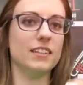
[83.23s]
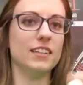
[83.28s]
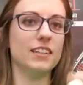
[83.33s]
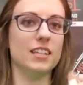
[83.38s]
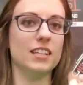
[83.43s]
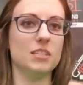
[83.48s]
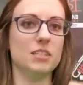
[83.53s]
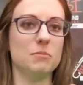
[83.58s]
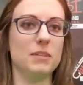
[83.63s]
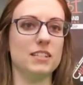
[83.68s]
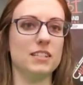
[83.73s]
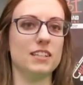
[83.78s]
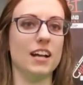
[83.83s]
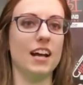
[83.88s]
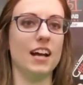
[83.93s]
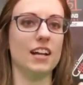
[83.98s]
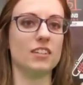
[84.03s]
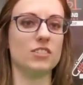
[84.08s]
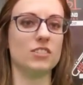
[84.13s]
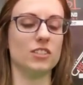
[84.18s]
This piece
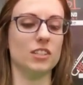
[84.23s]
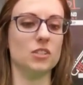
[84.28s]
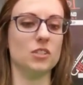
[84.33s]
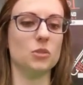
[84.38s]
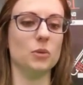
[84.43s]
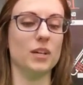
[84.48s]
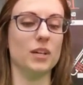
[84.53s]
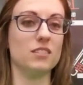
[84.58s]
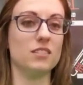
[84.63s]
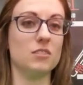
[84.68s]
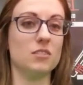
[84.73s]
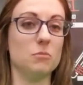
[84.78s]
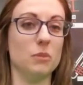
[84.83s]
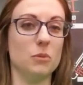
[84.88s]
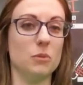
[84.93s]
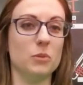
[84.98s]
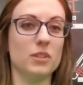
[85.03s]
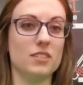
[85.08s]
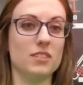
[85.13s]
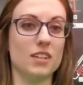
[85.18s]
actually twists,
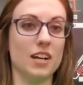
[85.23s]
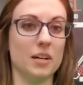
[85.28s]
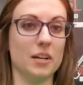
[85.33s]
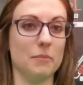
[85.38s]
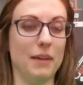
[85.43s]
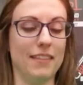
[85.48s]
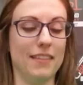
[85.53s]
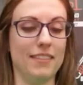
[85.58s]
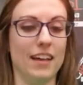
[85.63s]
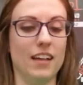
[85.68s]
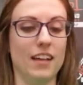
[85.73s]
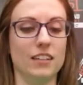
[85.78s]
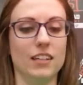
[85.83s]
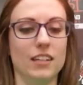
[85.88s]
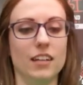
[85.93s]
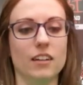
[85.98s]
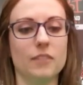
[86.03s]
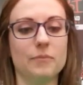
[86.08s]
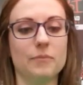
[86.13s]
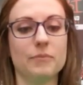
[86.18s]
but we'll talk about that
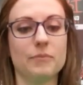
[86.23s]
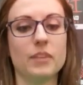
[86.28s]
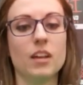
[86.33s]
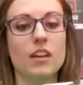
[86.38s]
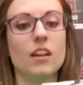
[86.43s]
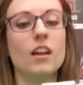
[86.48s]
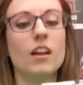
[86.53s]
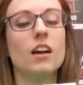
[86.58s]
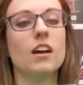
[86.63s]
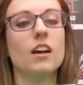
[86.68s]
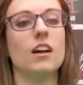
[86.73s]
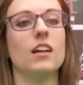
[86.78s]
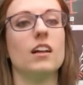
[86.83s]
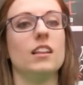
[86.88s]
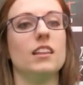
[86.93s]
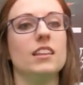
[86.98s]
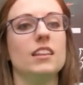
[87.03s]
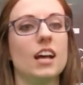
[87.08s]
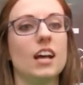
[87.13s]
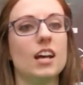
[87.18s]
later.
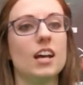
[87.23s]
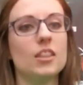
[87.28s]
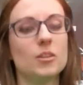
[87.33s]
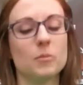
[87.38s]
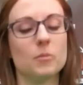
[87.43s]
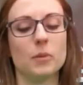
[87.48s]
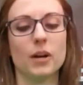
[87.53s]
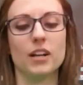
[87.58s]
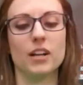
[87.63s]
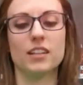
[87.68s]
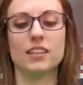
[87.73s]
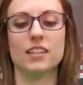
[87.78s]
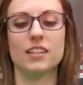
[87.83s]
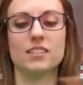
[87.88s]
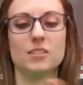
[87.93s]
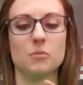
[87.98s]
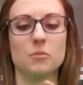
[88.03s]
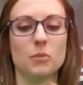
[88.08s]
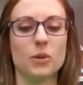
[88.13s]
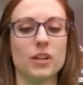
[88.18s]
The other part that's
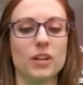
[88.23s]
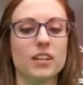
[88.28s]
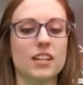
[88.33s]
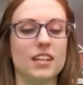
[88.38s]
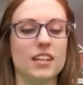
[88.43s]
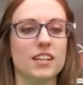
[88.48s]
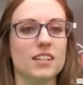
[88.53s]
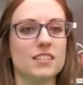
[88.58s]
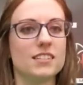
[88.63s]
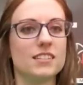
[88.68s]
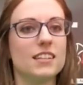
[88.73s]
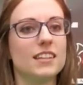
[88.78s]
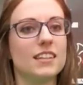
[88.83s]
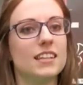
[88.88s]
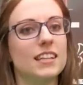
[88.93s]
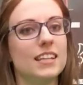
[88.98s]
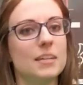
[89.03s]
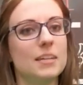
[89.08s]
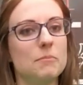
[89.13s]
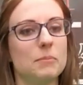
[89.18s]
important is
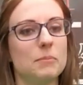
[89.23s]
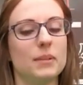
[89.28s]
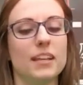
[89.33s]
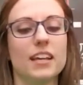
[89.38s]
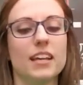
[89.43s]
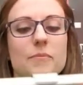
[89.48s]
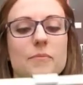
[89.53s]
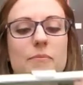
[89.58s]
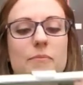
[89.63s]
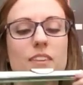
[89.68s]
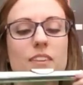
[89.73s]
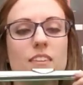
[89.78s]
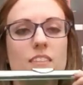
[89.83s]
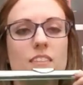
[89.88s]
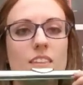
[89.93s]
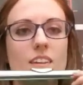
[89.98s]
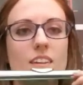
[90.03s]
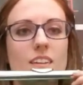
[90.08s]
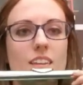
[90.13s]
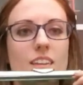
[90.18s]
the lip plate.
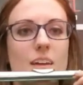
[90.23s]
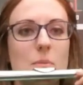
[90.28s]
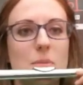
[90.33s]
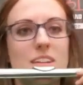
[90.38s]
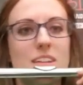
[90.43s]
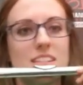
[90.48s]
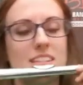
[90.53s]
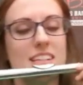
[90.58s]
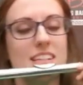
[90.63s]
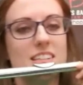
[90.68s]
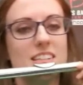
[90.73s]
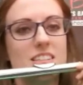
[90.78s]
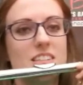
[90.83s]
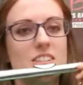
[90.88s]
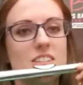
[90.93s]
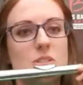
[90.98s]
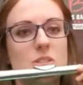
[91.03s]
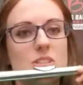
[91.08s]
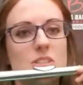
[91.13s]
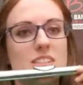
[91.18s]
That makes sense
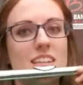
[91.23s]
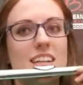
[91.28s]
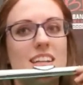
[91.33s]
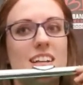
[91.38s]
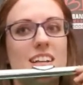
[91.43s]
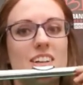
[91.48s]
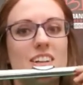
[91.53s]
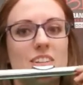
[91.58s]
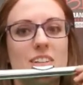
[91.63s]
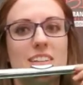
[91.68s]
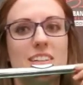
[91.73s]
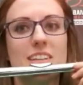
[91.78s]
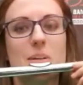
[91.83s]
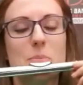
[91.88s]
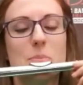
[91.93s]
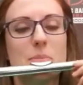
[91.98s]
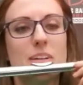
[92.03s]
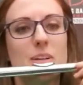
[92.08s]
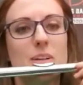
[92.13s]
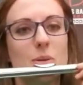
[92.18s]
because you sit it on your
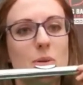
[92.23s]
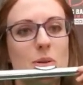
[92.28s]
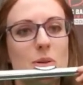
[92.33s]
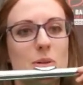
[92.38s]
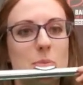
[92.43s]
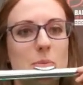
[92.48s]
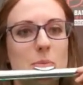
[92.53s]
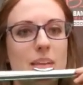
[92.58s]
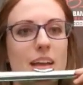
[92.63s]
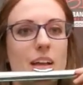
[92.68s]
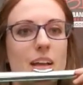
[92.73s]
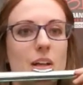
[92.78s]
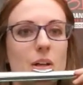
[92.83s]
lip in order to play.